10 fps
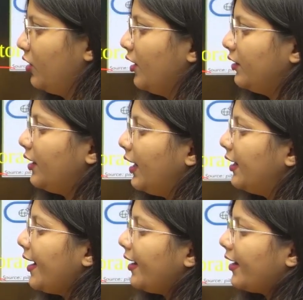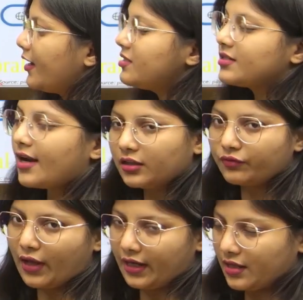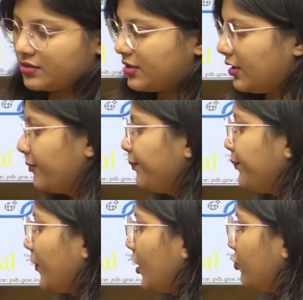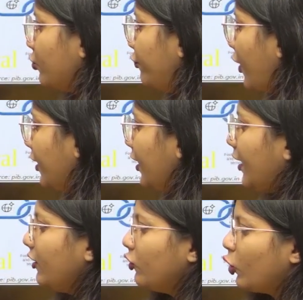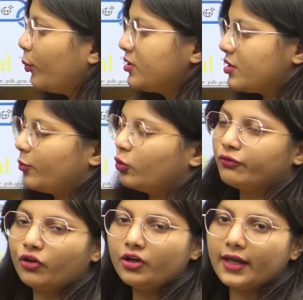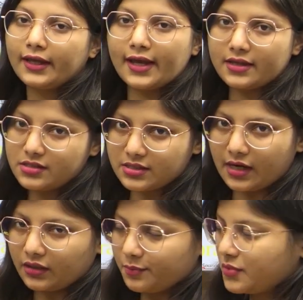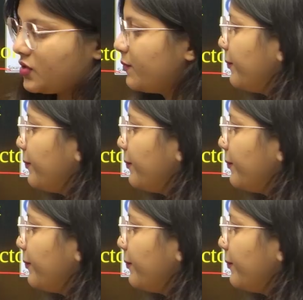Then India AI startup financing through funding and global support for AI startups.